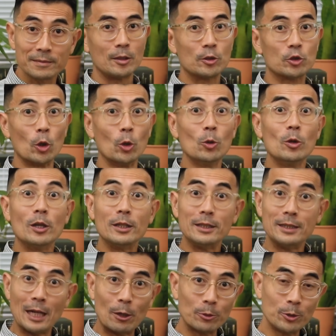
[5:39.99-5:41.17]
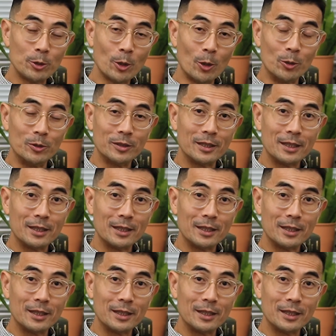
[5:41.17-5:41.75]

So now you know.